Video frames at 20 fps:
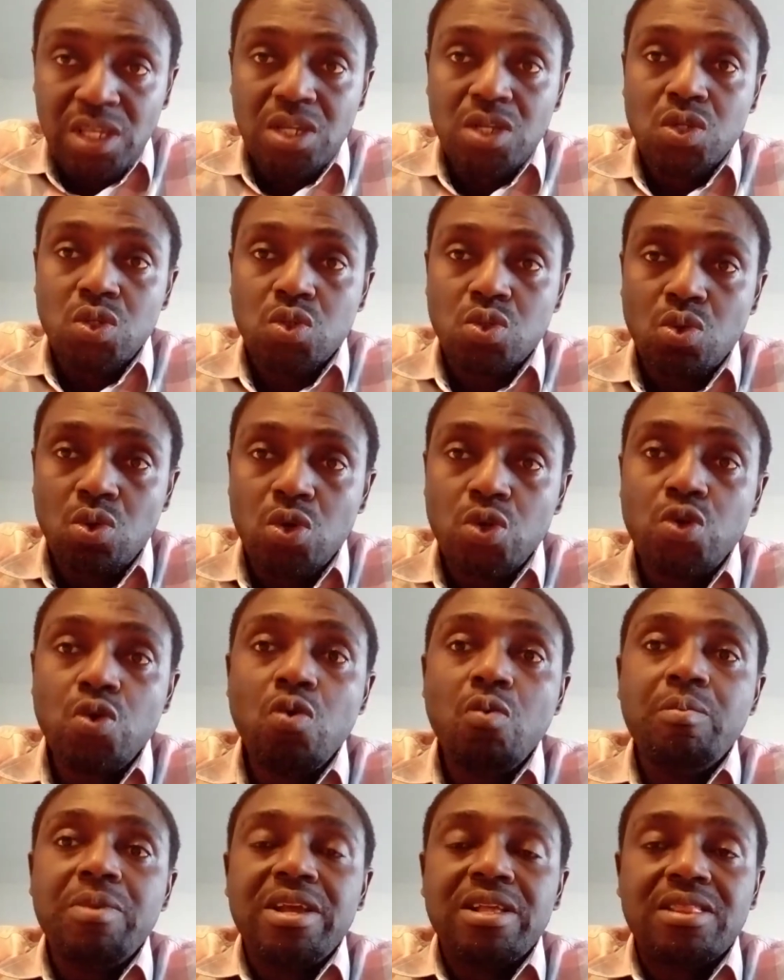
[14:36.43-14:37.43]
So you
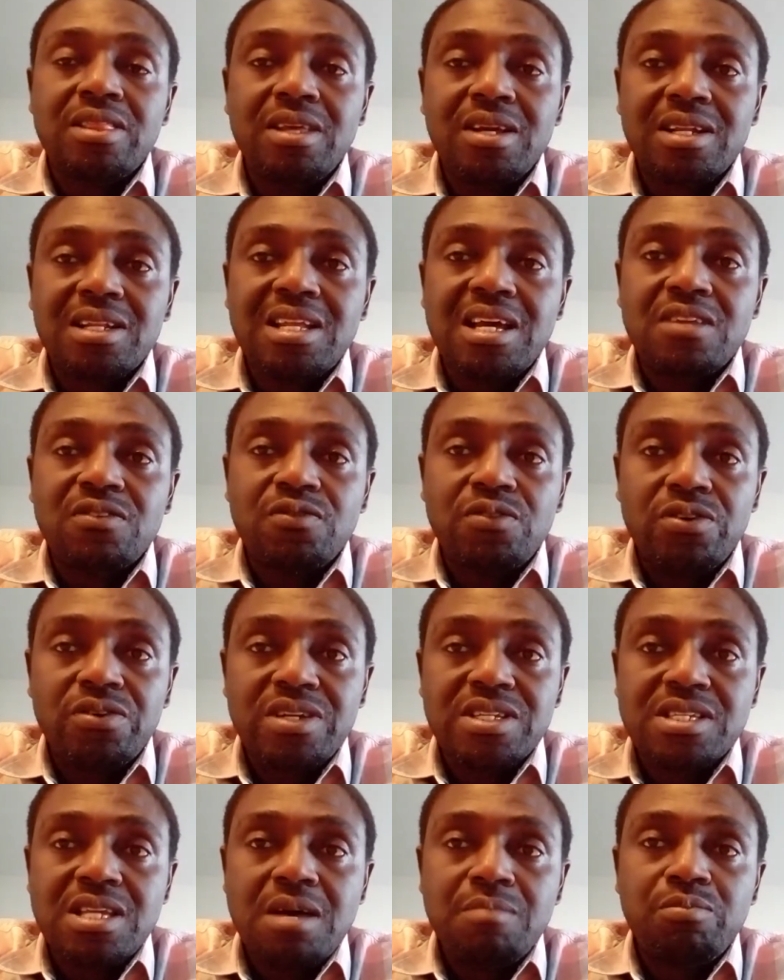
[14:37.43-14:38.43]
may think that, for
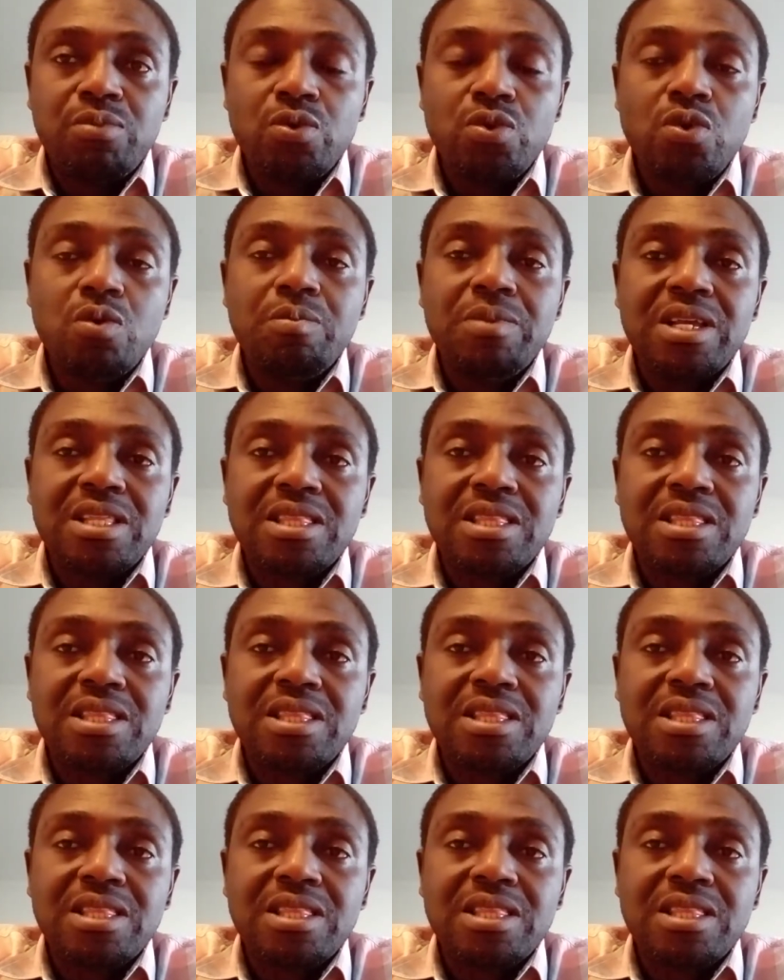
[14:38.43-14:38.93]
example, you